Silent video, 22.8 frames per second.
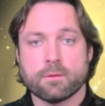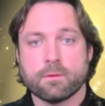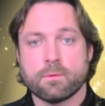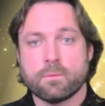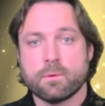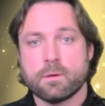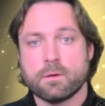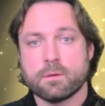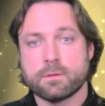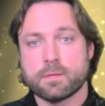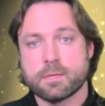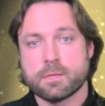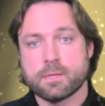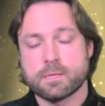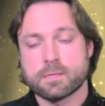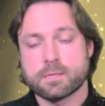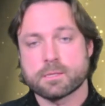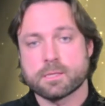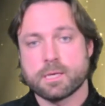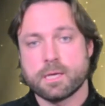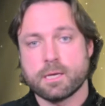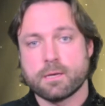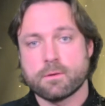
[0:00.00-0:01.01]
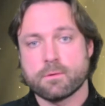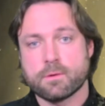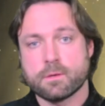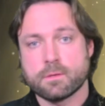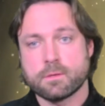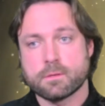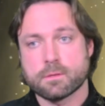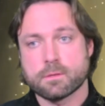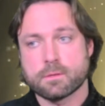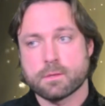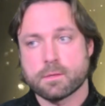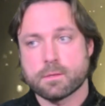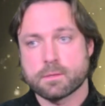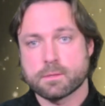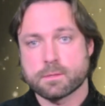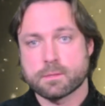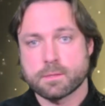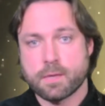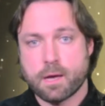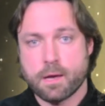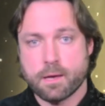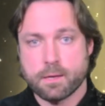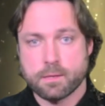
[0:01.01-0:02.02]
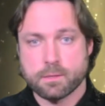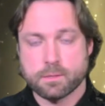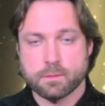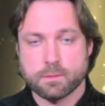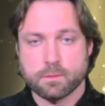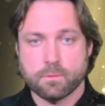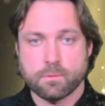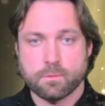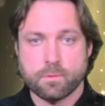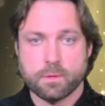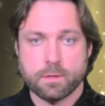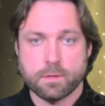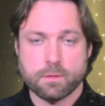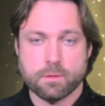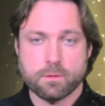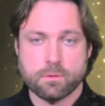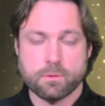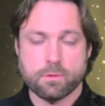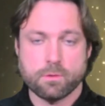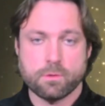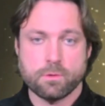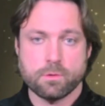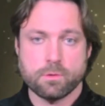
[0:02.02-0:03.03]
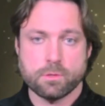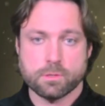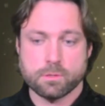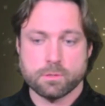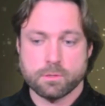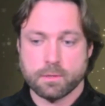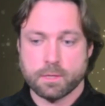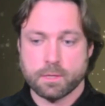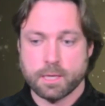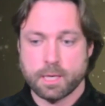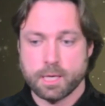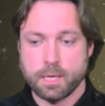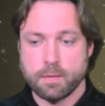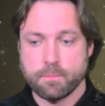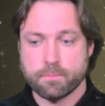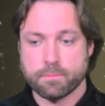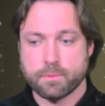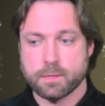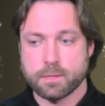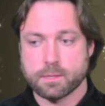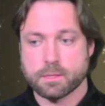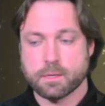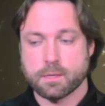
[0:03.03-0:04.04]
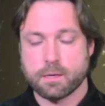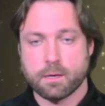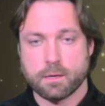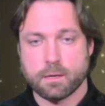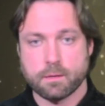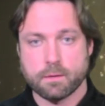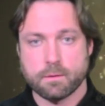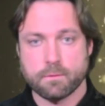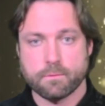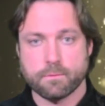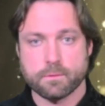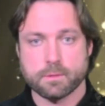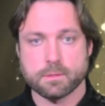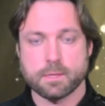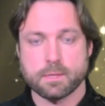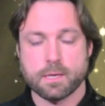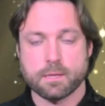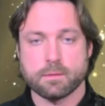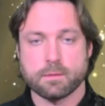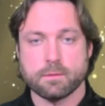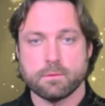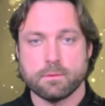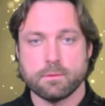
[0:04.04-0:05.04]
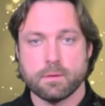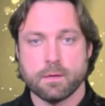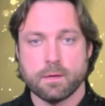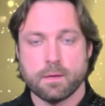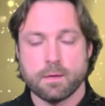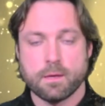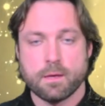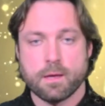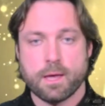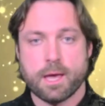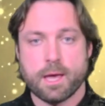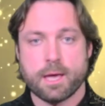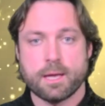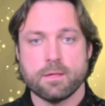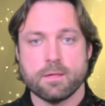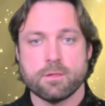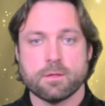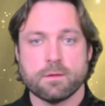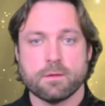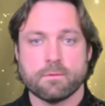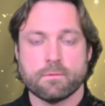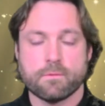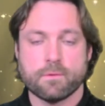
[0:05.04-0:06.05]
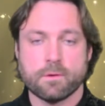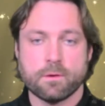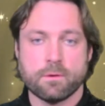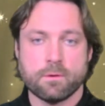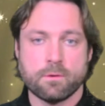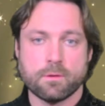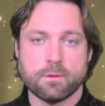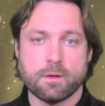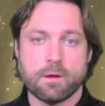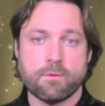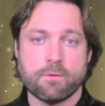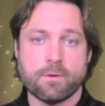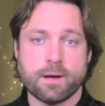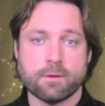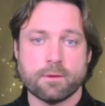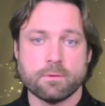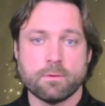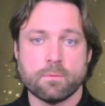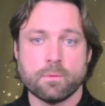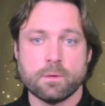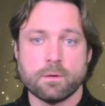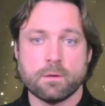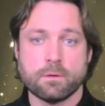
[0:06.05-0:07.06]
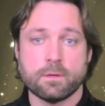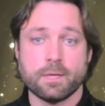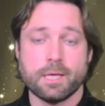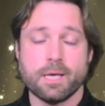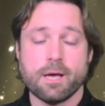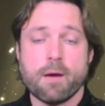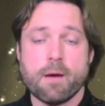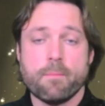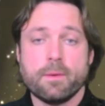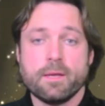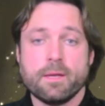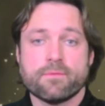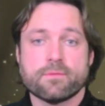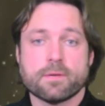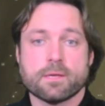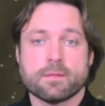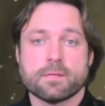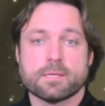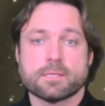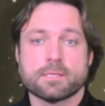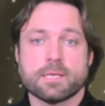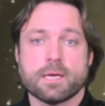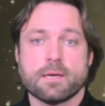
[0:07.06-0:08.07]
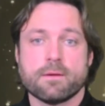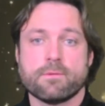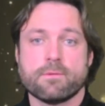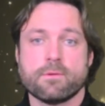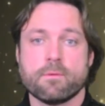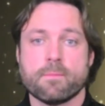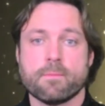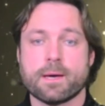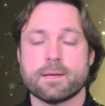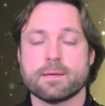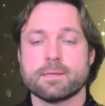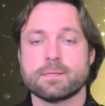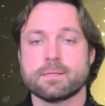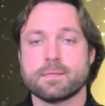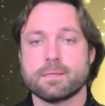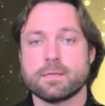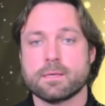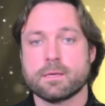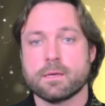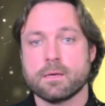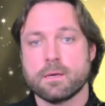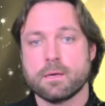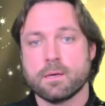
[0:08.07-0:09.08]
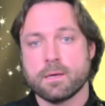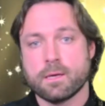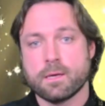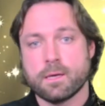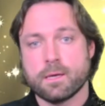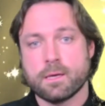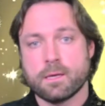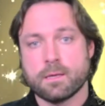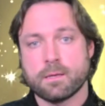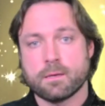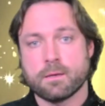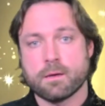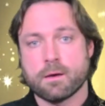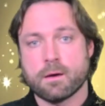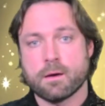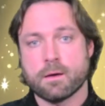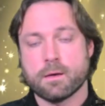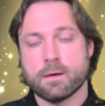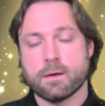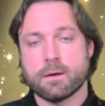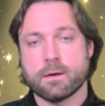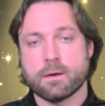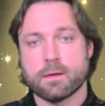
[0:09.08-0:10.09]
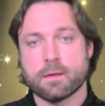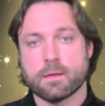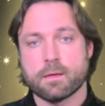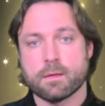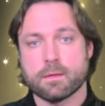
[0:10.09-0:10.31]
the world are these sacred sites which used to keep this kind of subtle energy field around the world, uplifting the state of humanity in our